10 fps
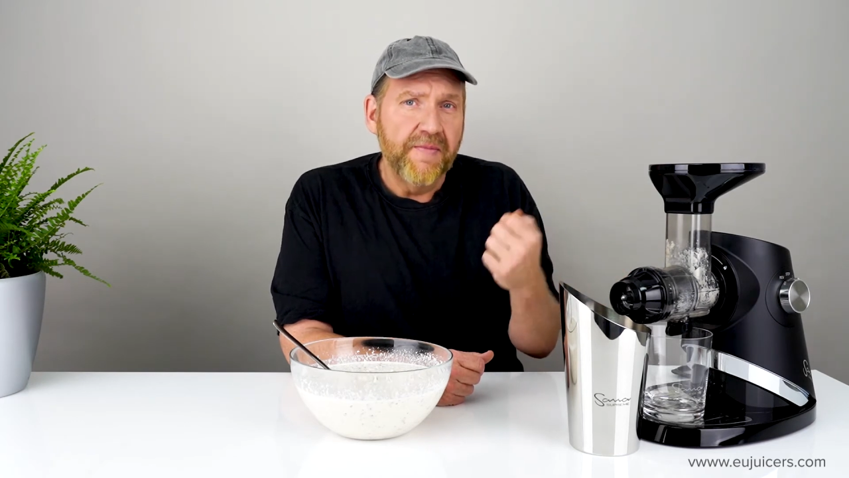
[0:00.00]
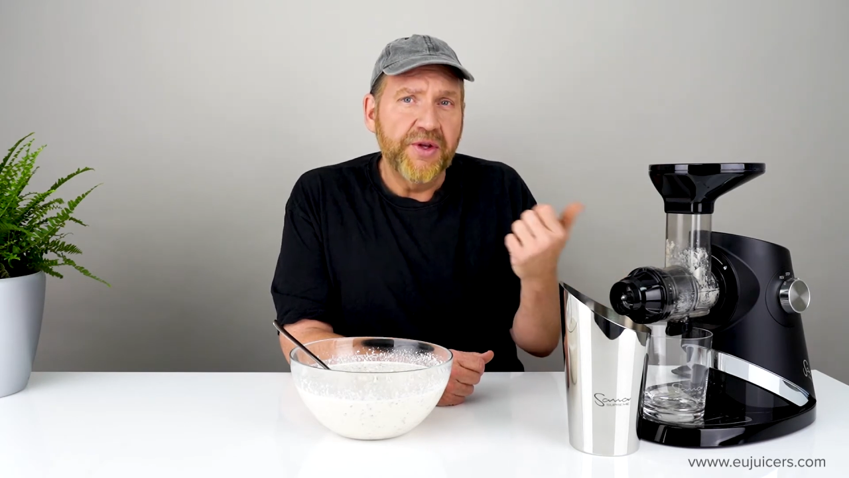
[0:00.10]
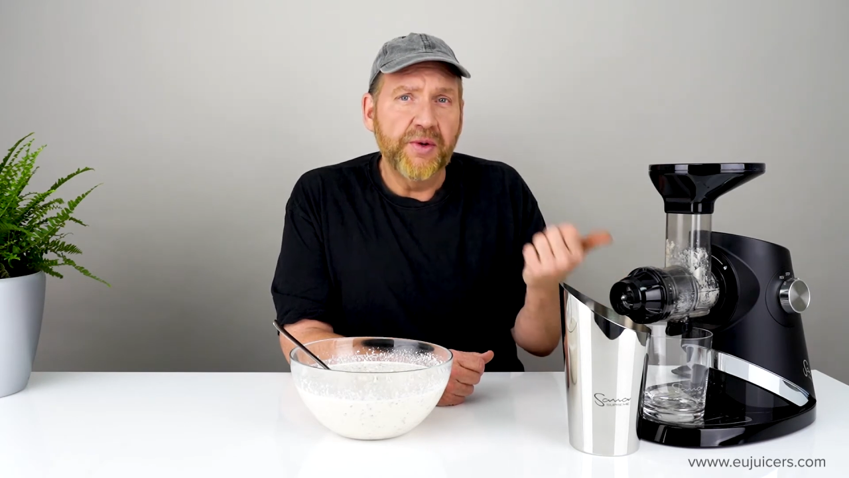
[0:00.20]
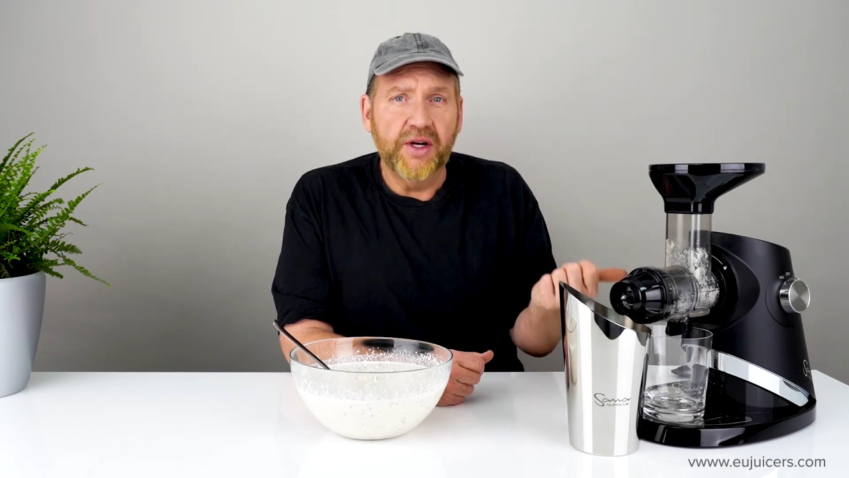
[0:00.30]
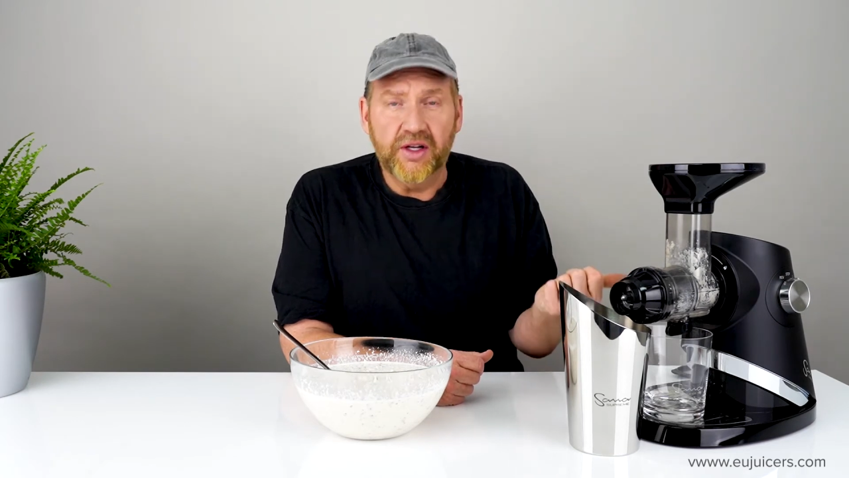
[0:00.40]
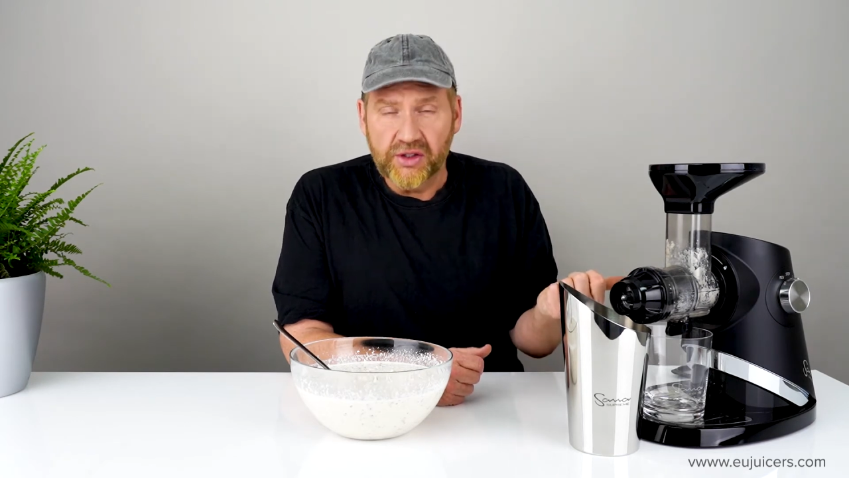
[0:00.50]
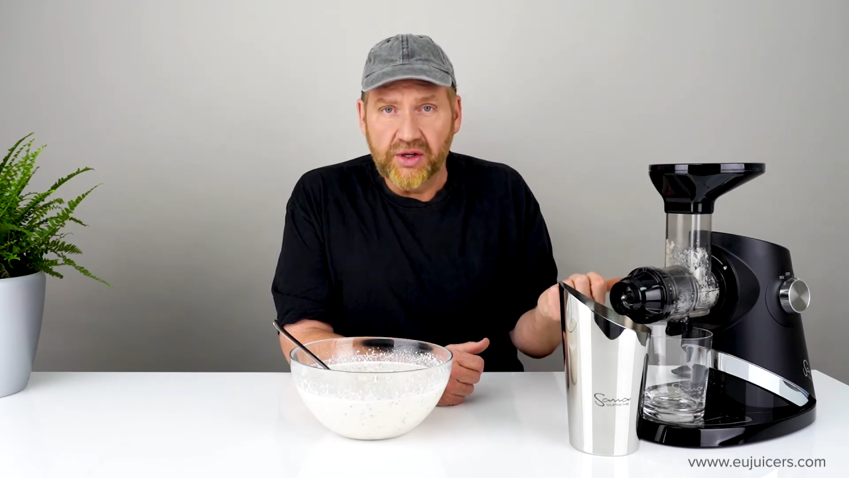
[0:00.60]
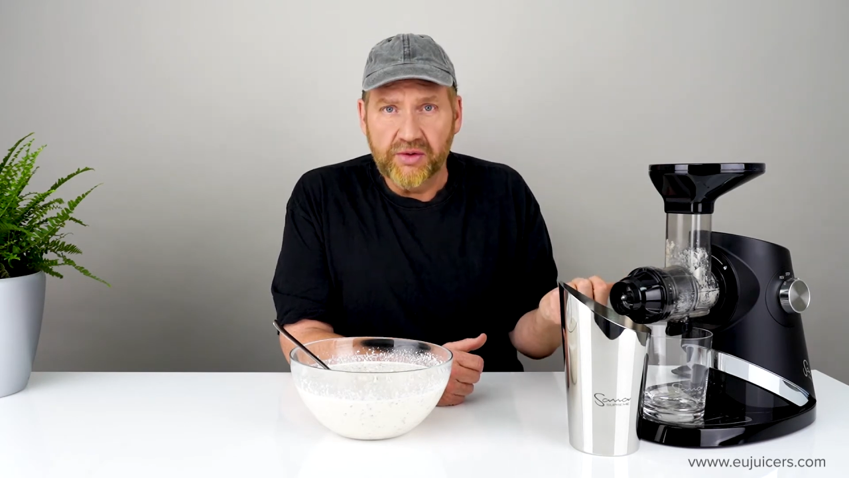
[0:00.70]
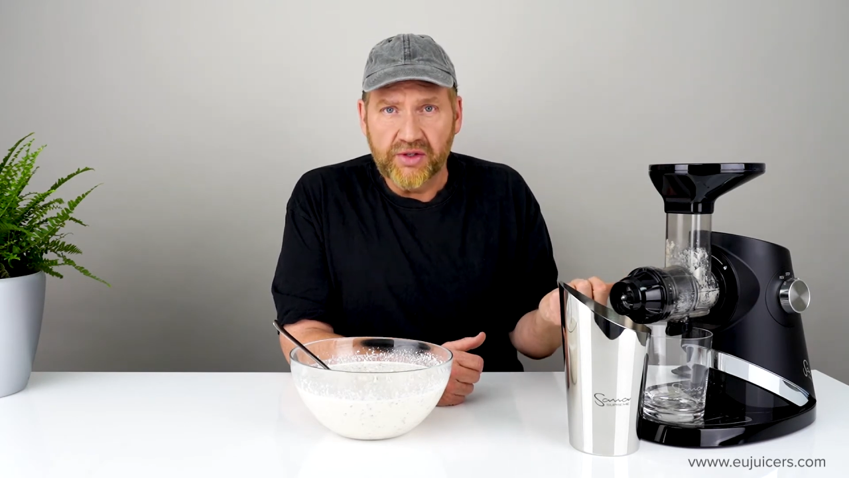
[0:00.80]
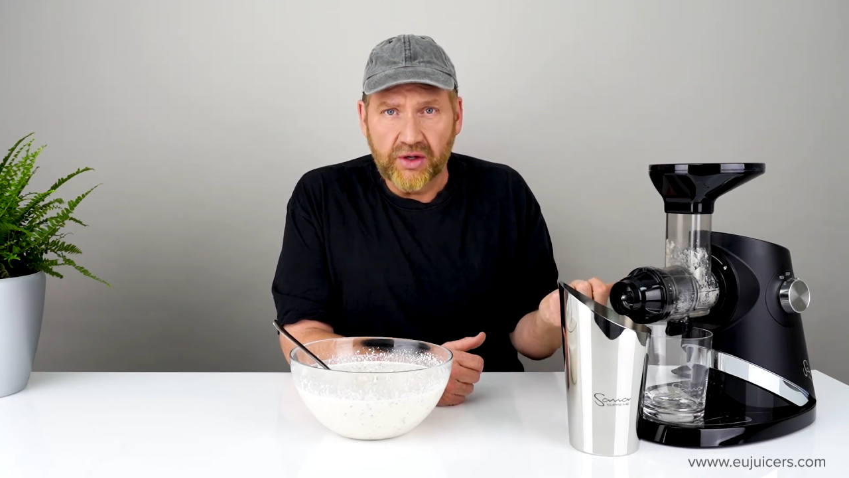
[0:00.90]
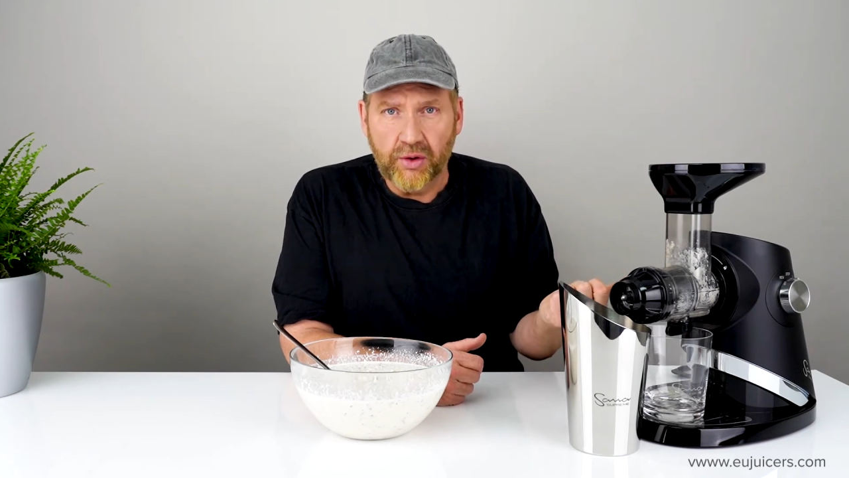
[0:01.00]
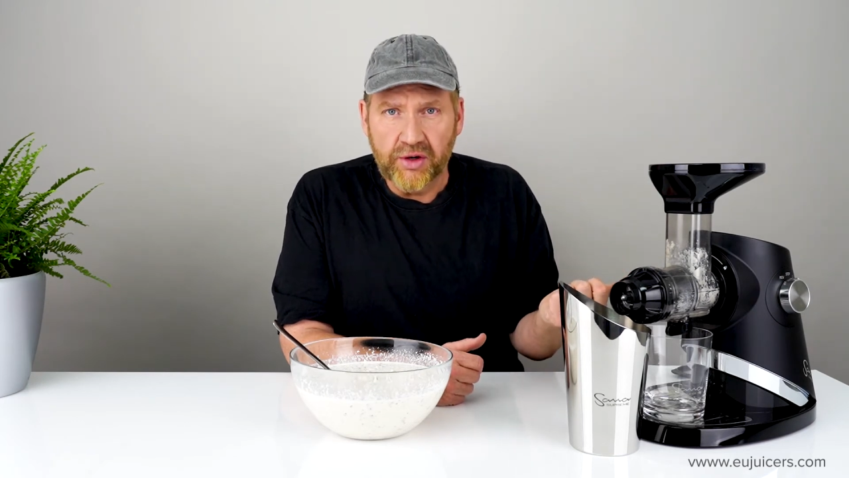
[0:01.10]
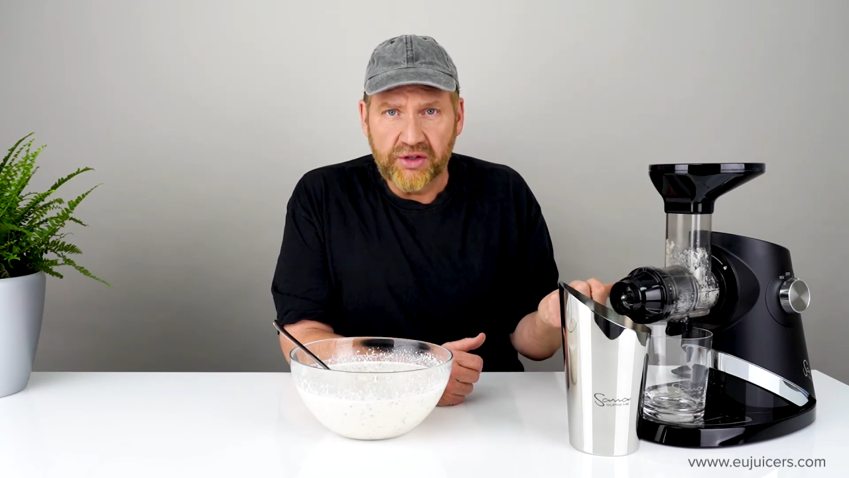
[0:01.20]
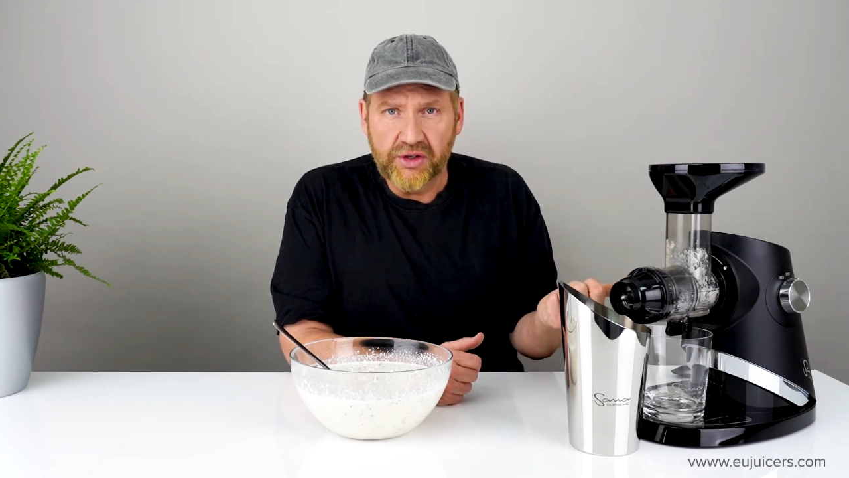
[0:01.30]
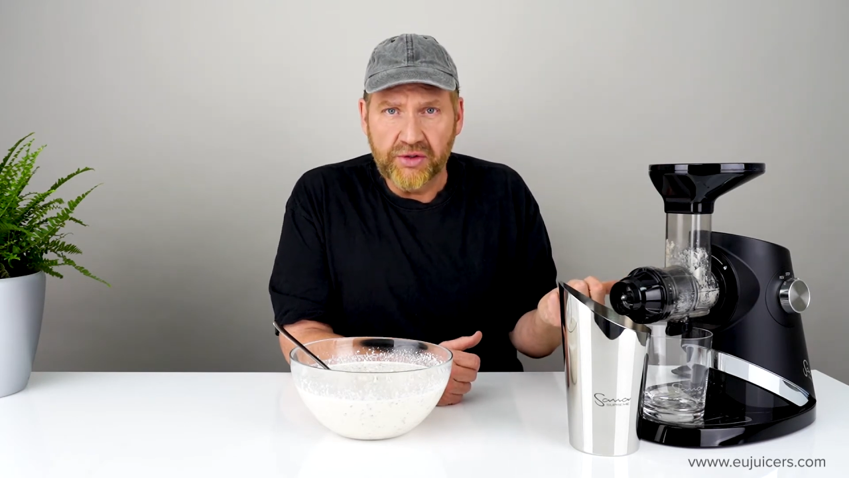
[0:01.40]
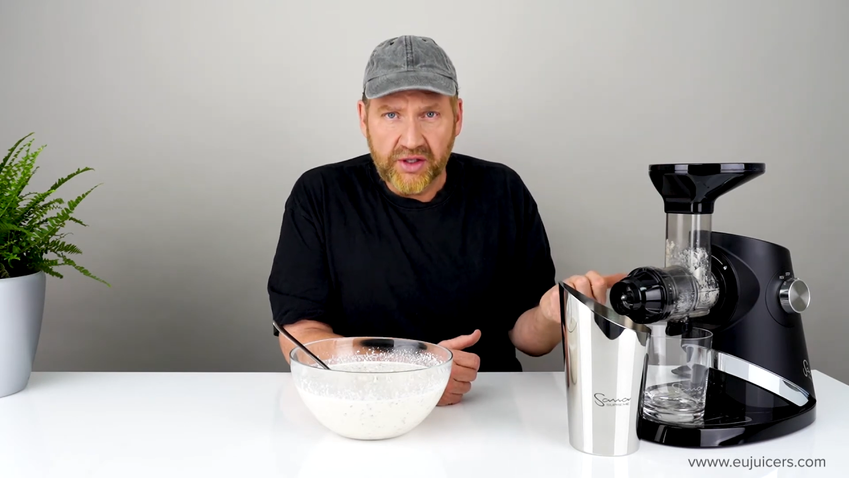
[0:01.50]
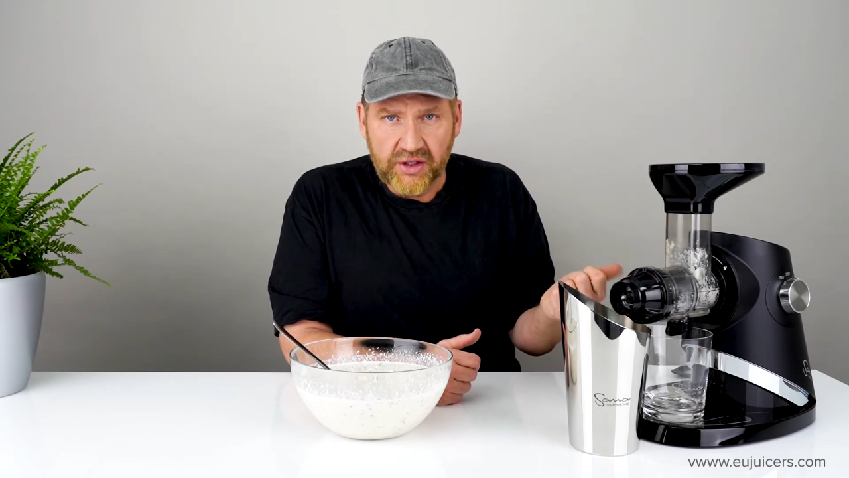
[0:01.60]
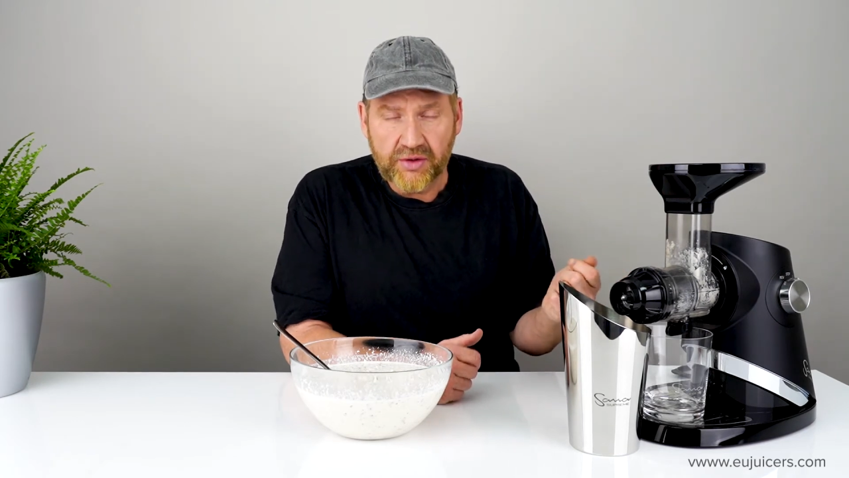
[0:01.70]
You can also use the coarse juicing